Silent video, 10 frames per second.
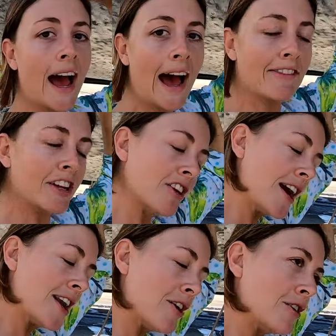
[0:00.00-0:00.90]
having your
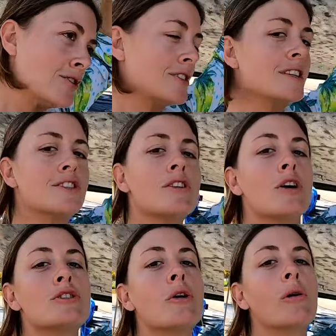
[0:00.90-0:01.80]
anodes is
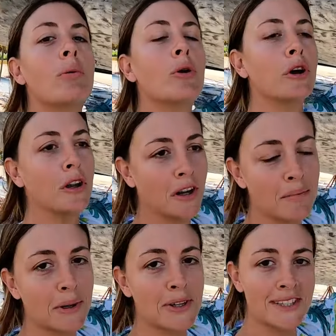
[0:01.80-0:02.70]
so, so important
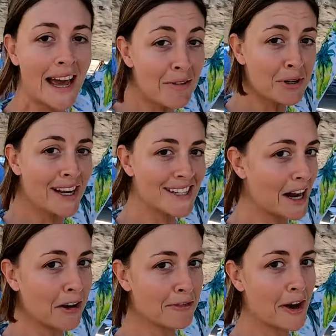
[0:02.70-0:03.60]
because they will get
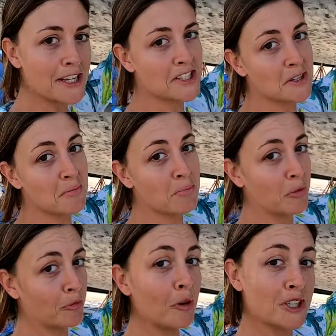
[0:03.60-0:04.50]
sacrificed
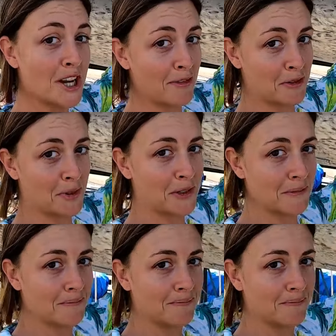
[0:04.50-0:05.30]
before chuffed will.